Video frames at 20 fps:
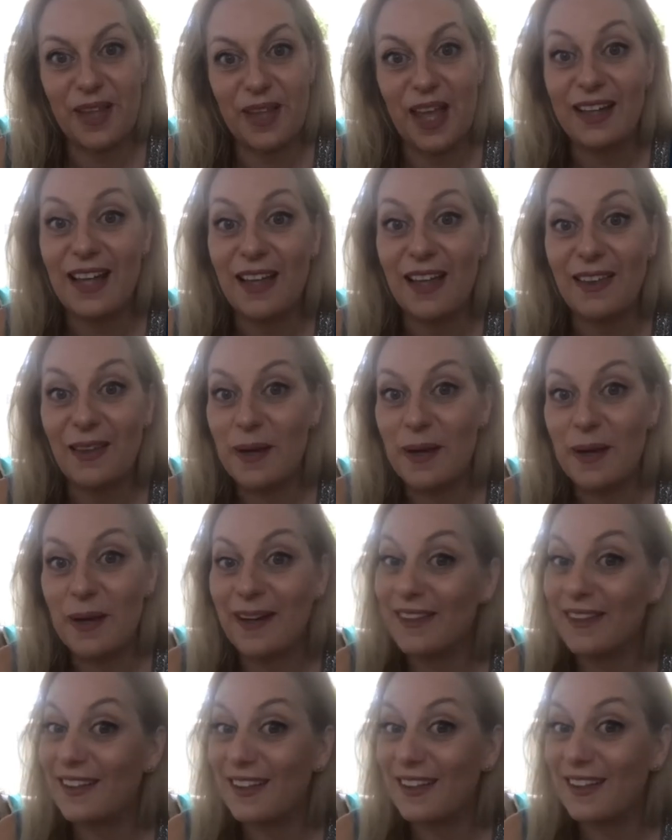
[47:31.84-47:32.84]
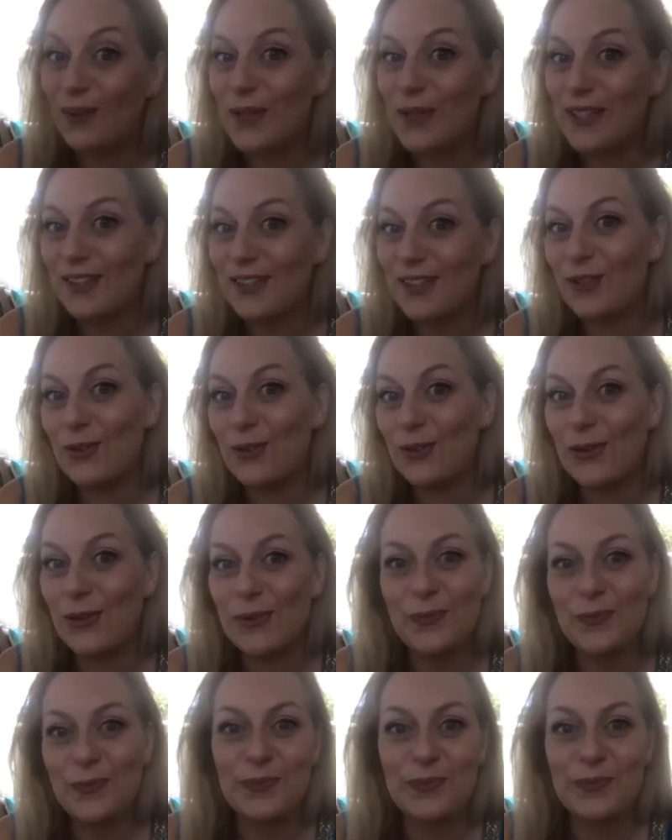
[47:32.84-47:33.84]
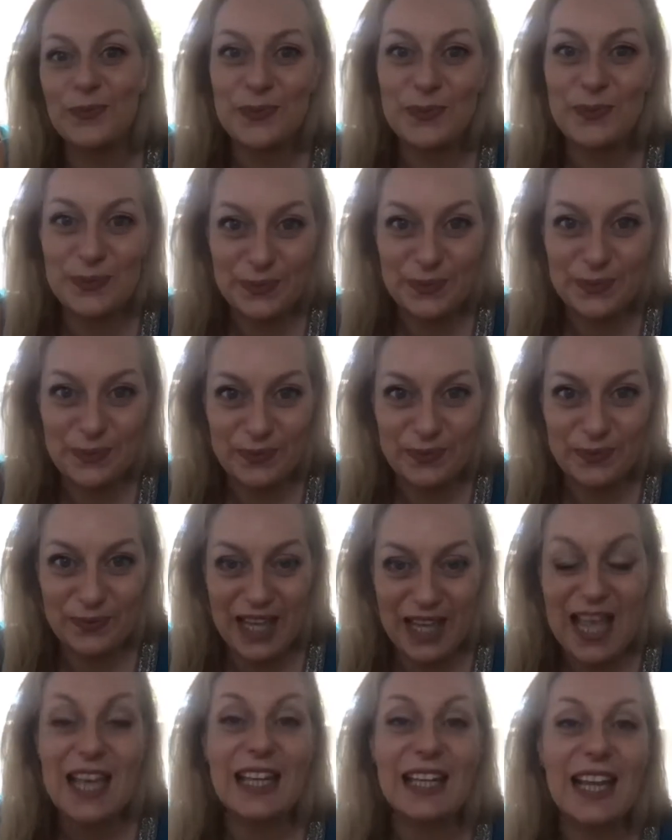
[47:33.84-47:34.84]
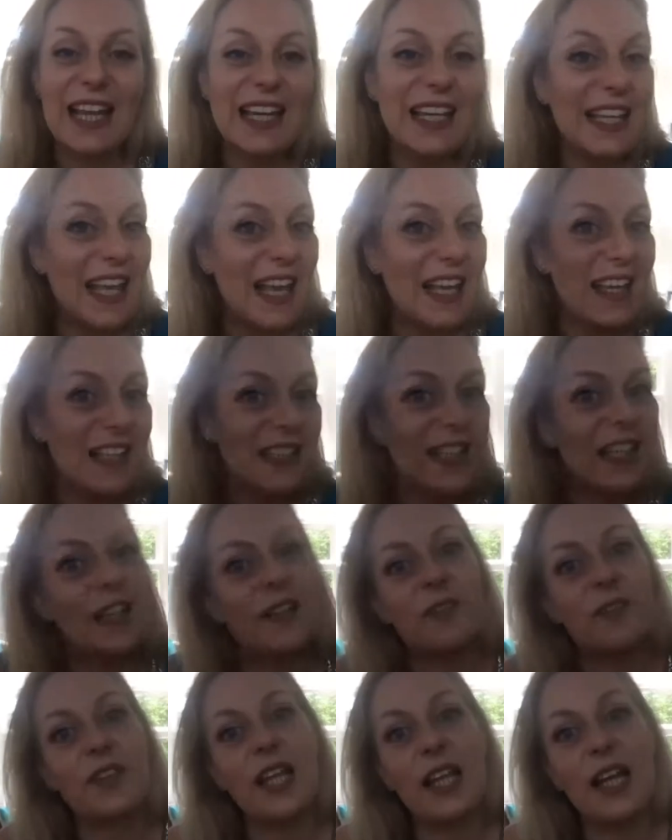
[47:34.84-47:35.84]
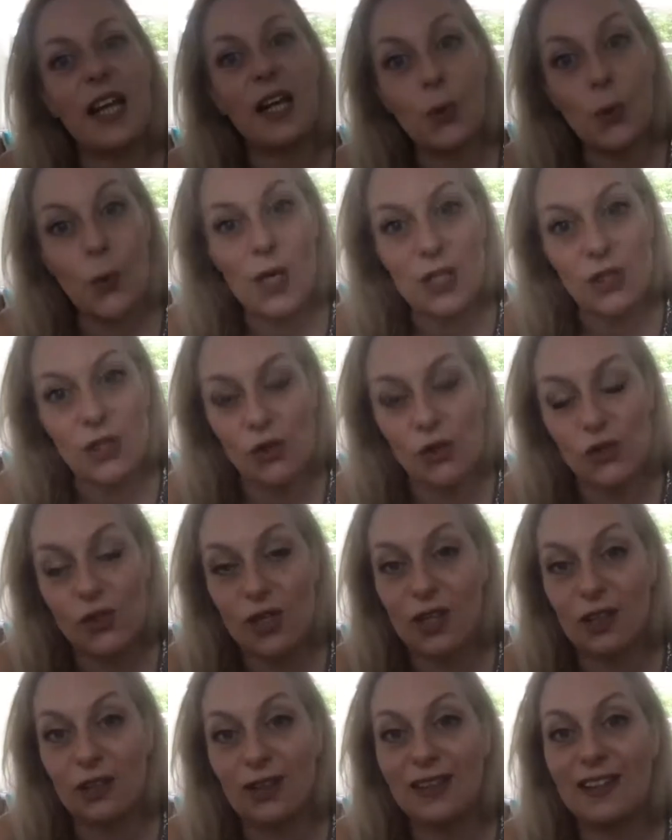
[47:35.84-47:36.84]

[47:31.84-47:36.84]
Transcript: Any other burning questions? In any case, if there are questions that